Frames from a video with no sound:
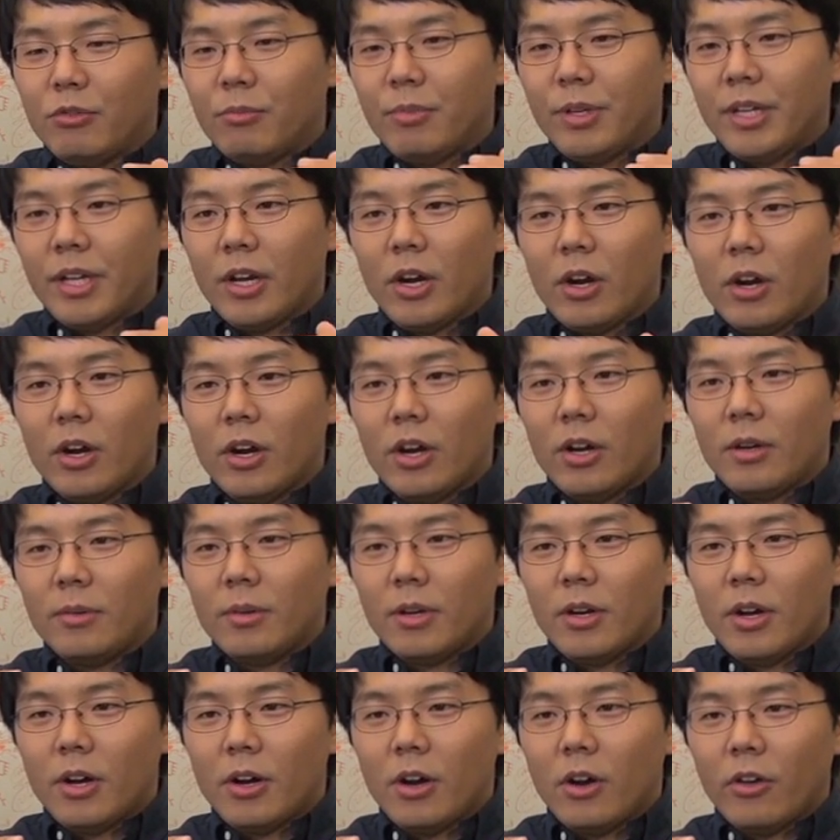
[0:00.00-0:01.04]
be
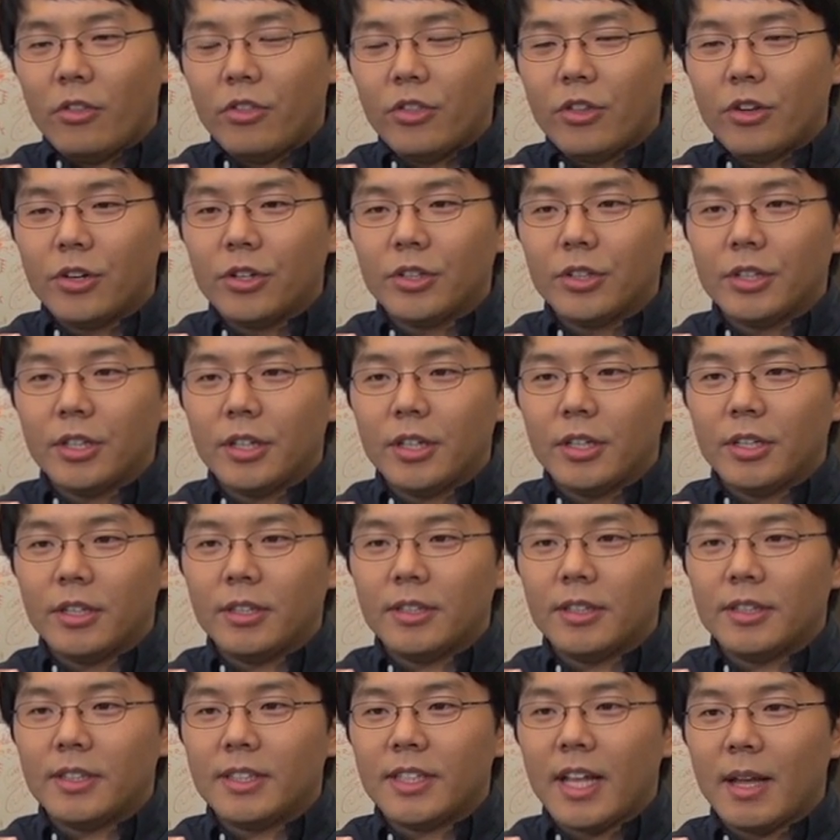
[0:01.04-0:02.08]
under
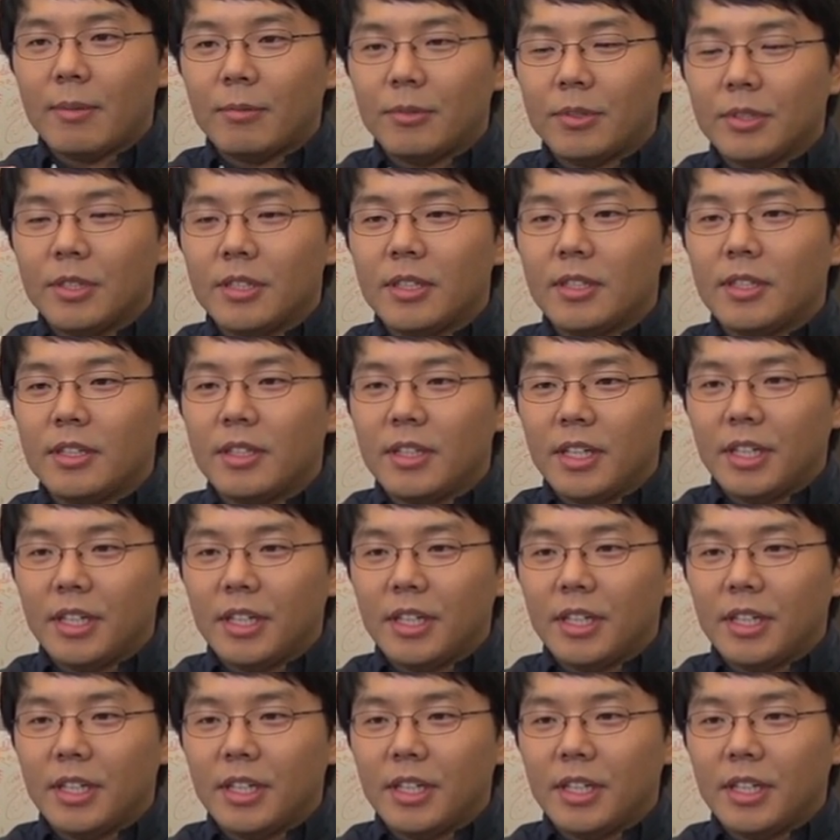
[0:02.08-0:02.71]
the 7